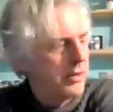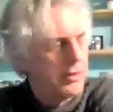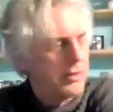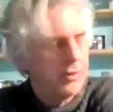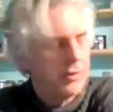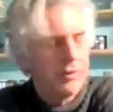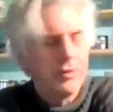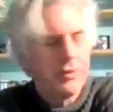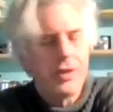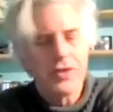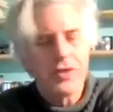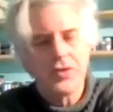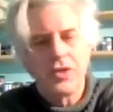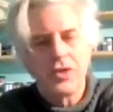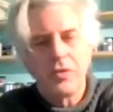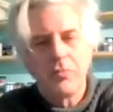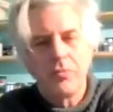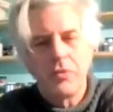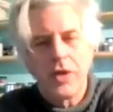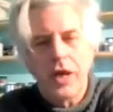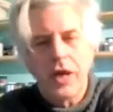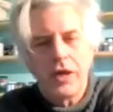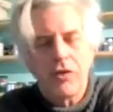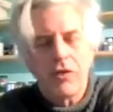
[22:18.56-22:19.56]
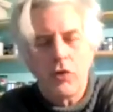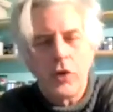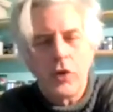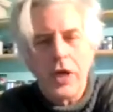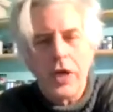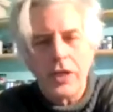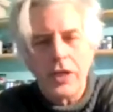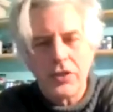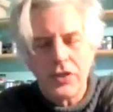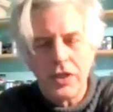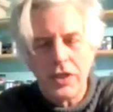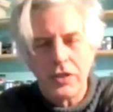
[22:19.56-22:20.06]
doesn't not everyone
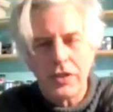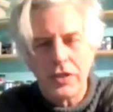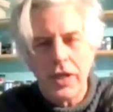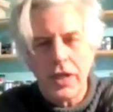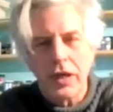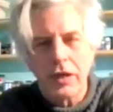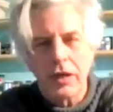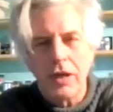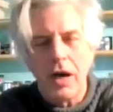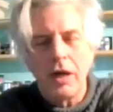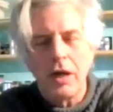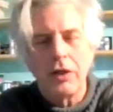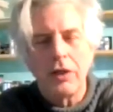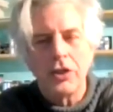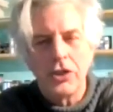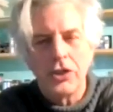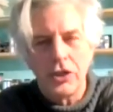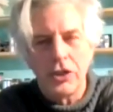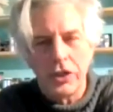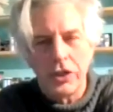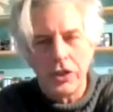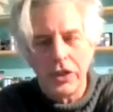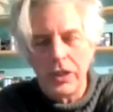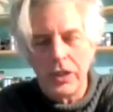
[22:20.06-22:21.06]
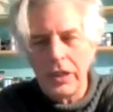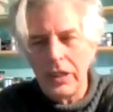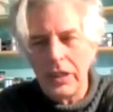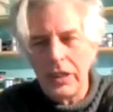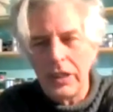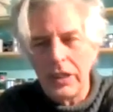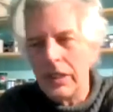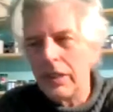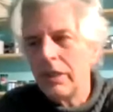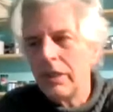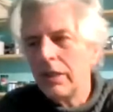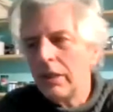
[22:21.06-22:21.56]
has the
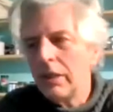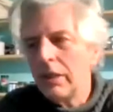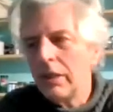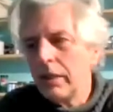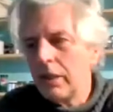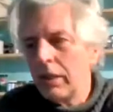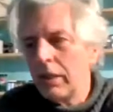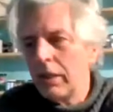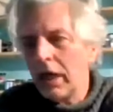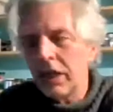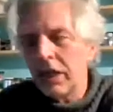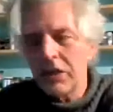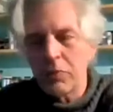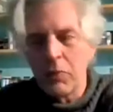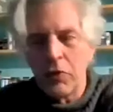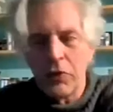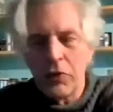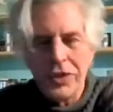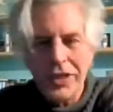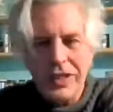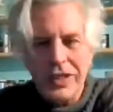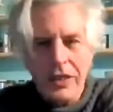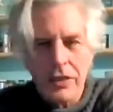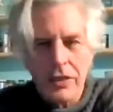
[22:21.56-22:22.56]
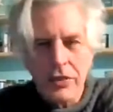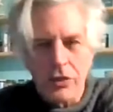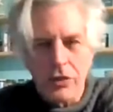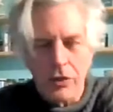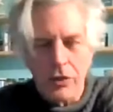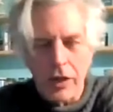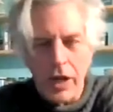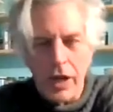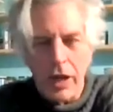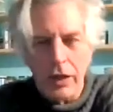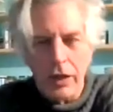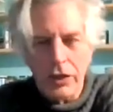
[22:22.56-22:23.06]
technology expertise
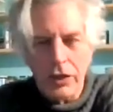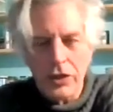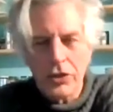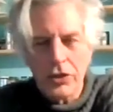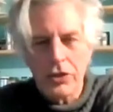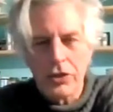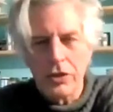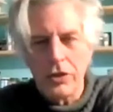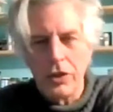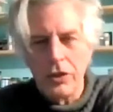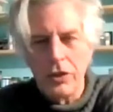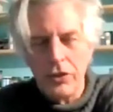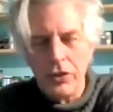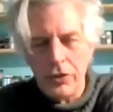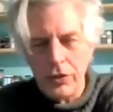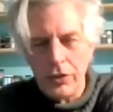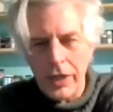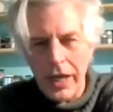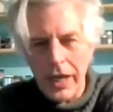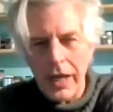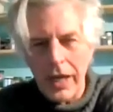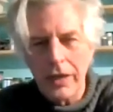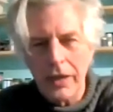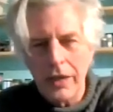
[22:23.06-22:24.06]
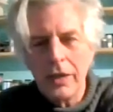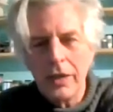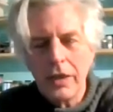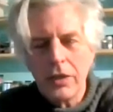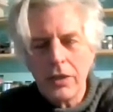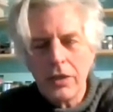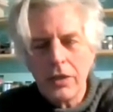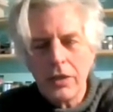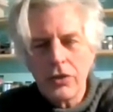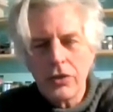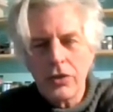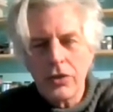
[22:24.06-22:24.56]
or knowledge to do that.
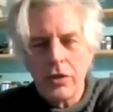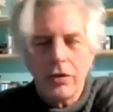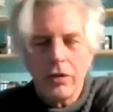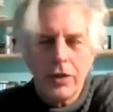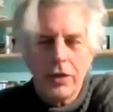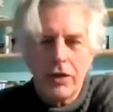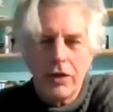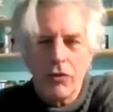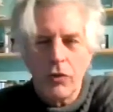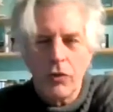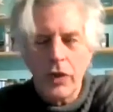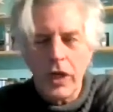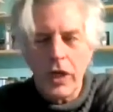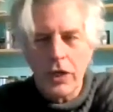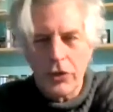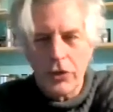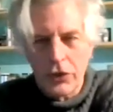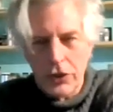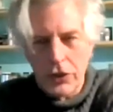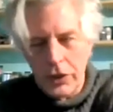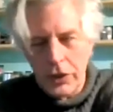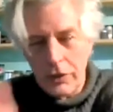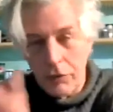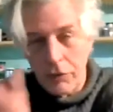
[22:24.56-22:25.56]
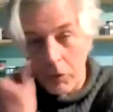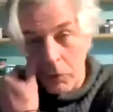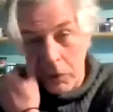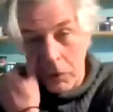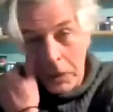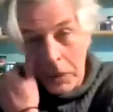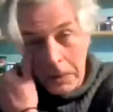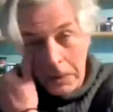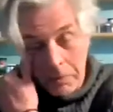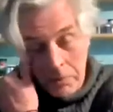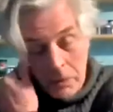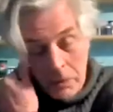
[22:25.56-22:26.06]
So everyone handles it a different
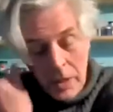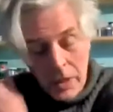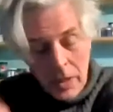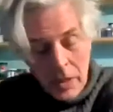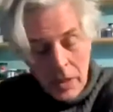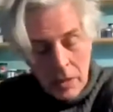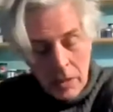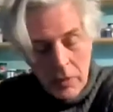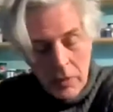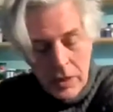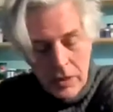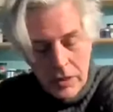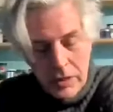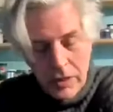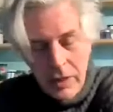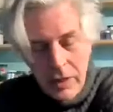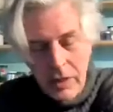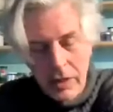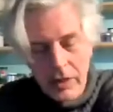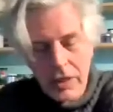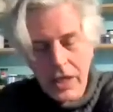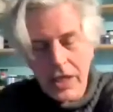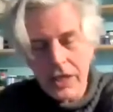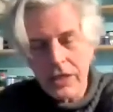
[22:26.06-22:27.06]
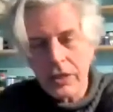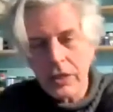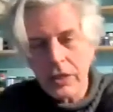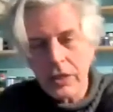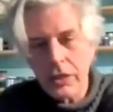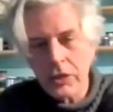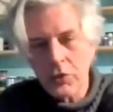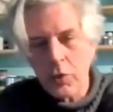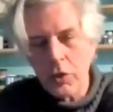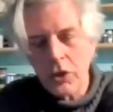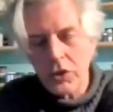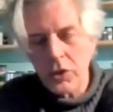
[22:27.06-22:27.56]
way. But that
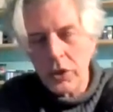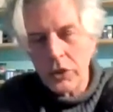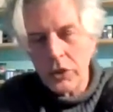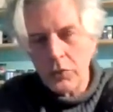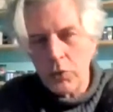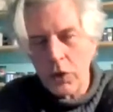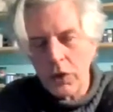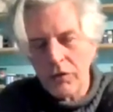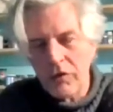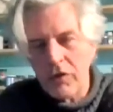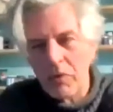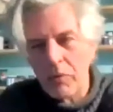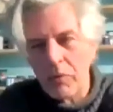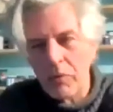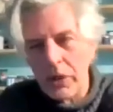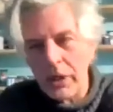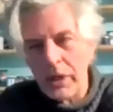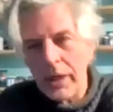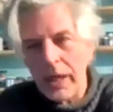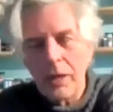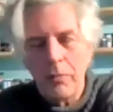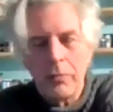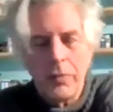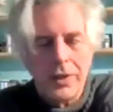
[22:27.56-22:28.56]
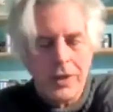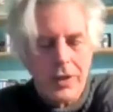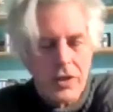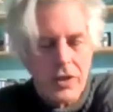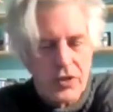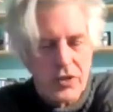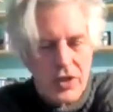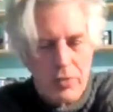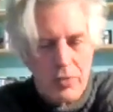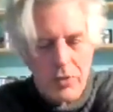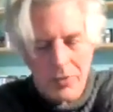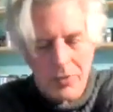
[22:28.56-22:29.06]
is what has worked for me, and
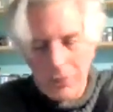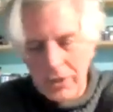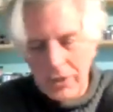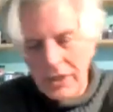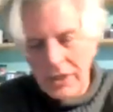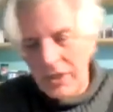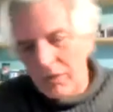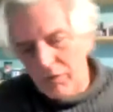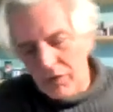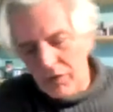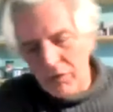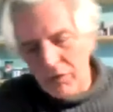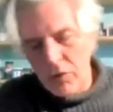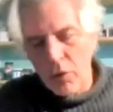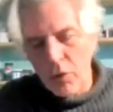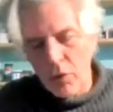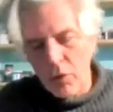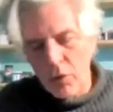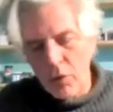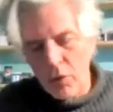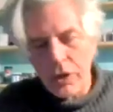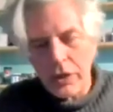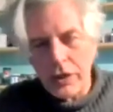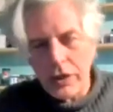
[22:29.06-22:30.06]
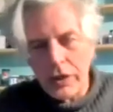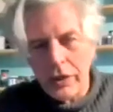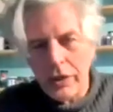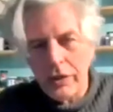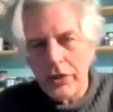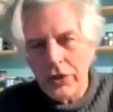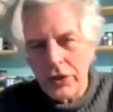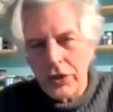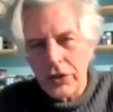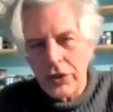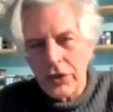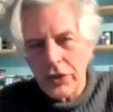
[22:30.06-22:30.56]
because I've been playing for 40 years,
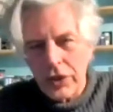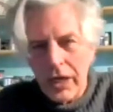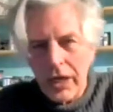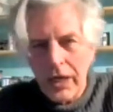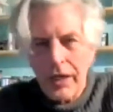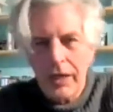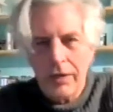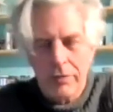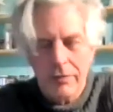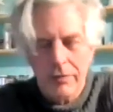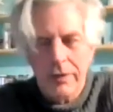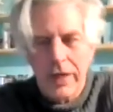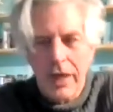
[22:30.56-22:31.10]
I had